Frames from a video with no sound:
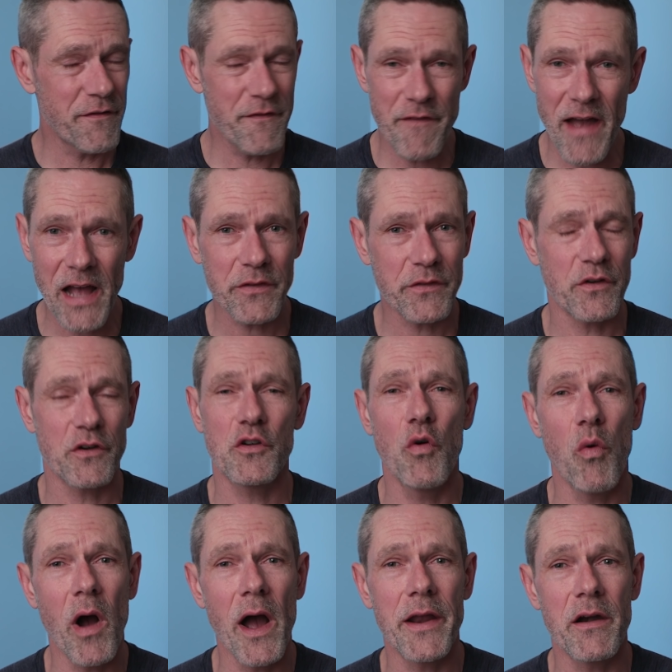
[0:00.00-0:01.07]
faster,
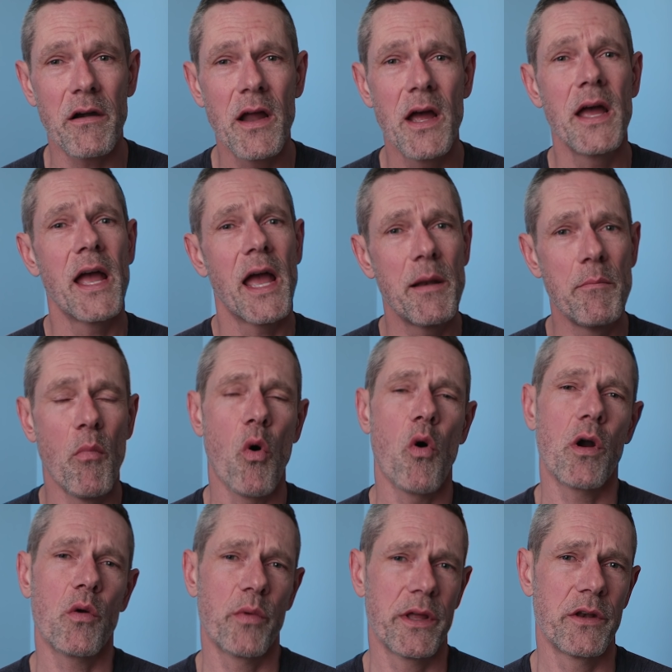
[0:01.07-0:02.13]
quieter, and
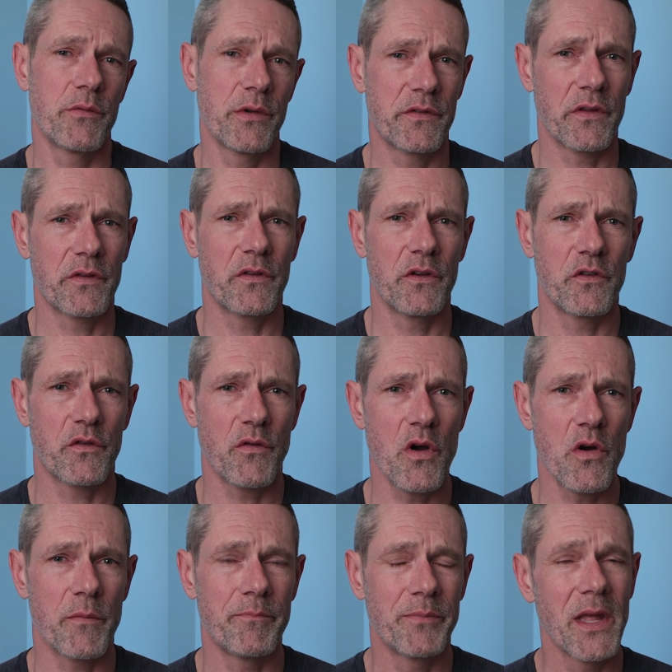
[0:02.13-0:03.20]
more wind-resistant
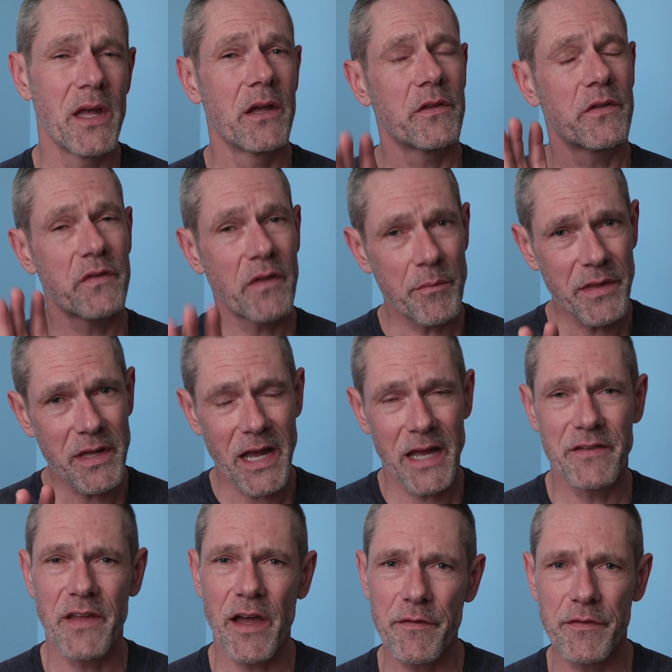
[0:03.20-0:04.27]
drone. Something I
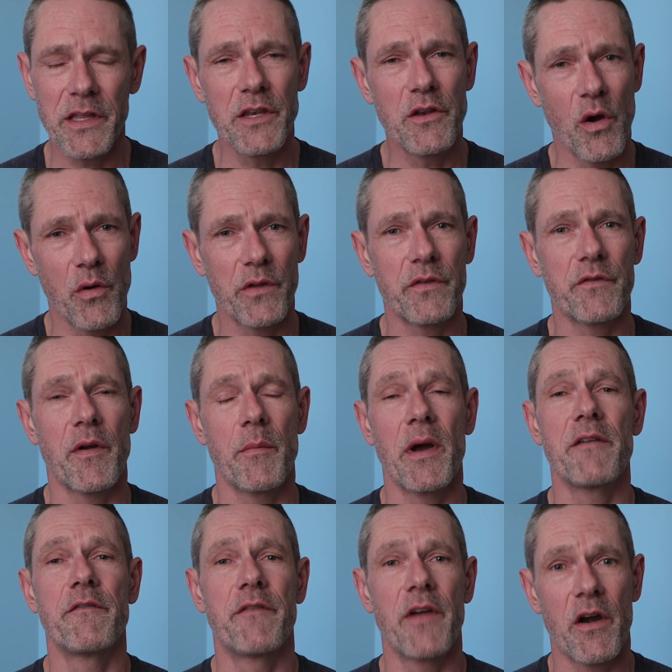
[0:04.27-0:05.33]
definitely noticed from
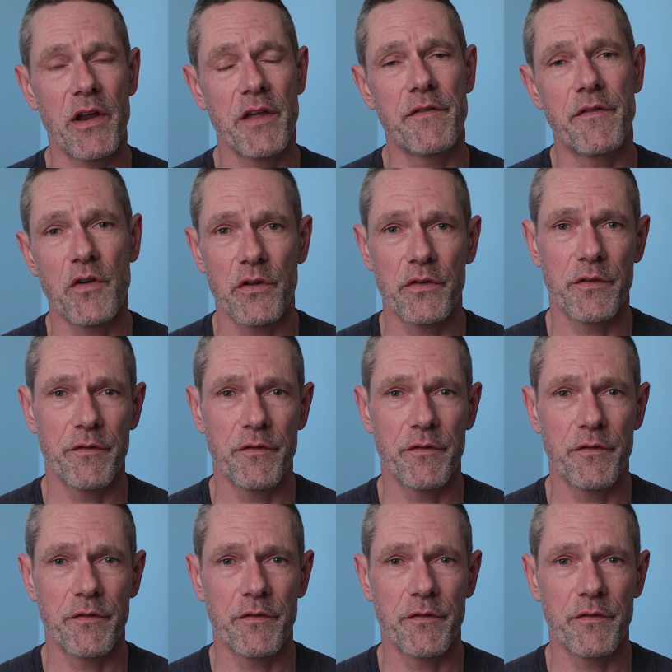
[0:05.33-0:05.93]
my very first